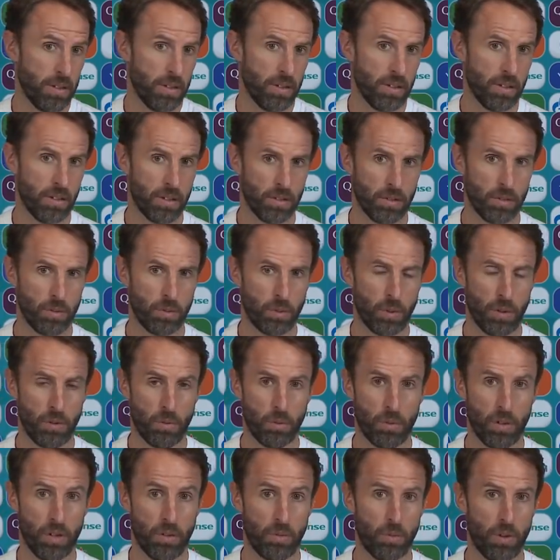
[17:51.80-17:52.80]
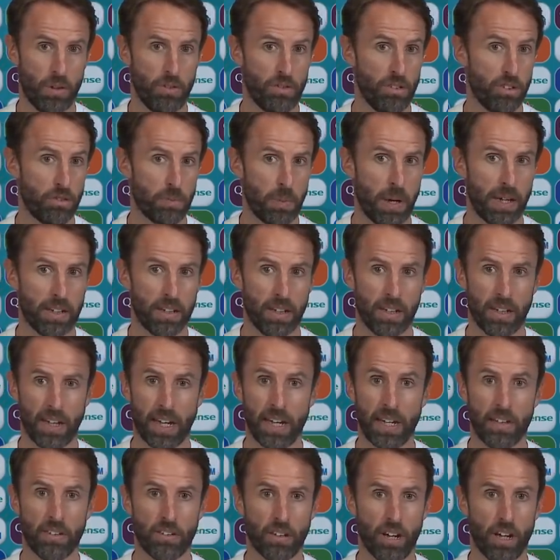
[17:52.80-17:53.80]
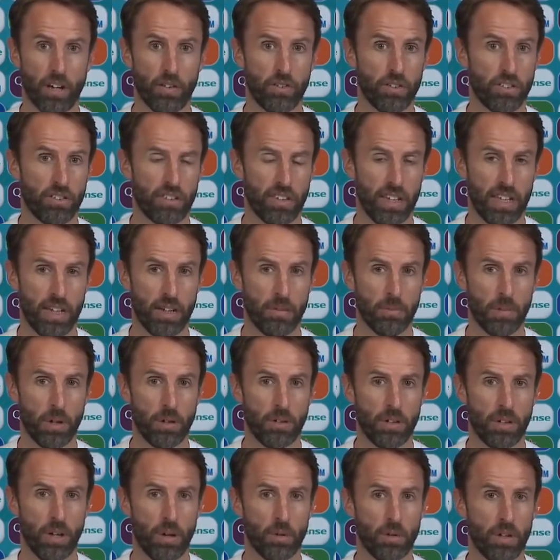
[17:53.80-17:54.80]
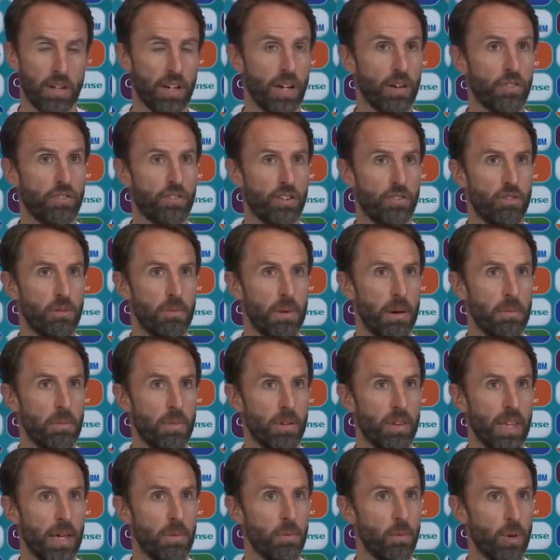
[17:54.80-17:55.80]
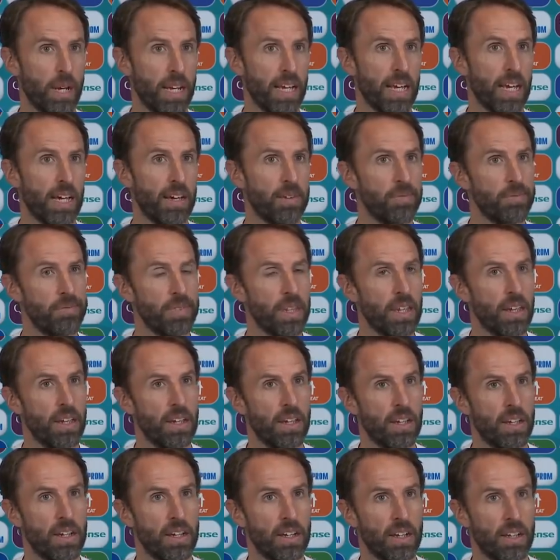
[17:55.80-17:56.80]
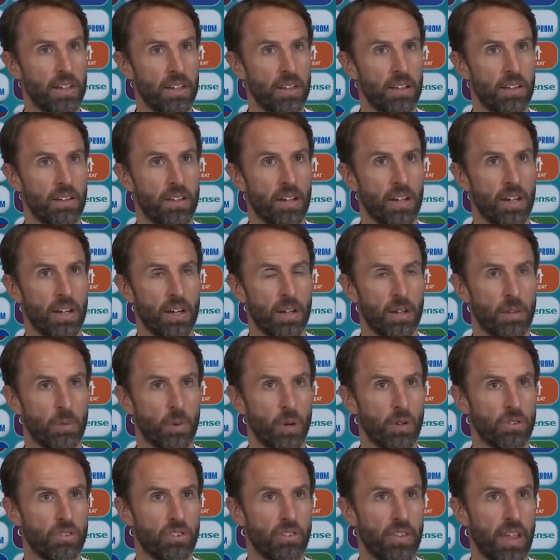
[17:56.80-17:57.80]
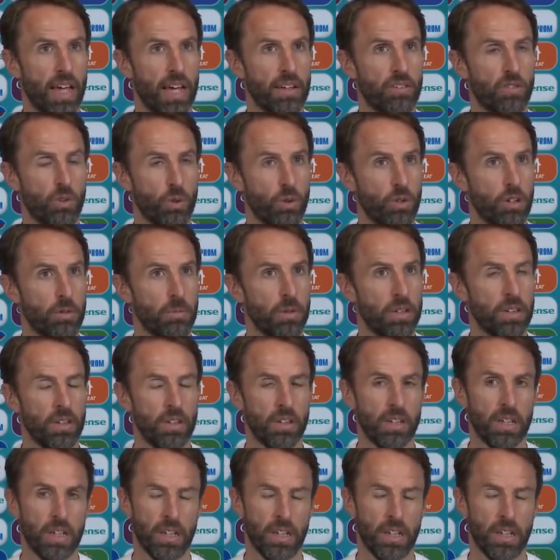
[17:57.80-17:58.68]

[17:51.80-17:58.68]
We respect the Danes. I obviously am old enough to remember them winning it and watched that tournament.